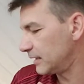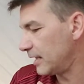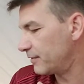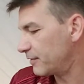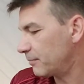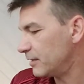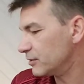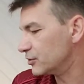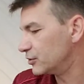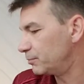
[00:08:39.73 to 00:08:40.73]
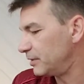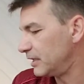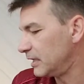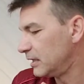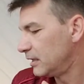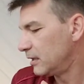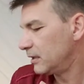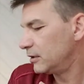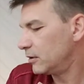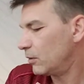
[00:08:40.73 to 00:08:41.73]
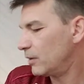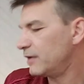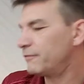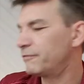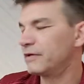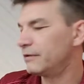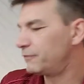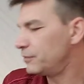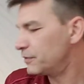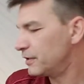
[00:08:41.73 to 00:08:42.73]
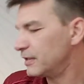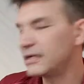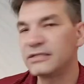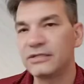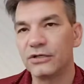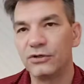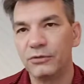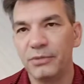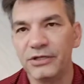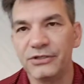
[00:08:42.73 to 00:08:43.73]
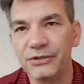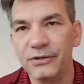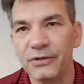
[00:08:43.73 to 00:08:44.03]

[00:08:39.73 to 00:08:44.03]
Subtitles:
And thumbnails should be, if you think that it's a good picture,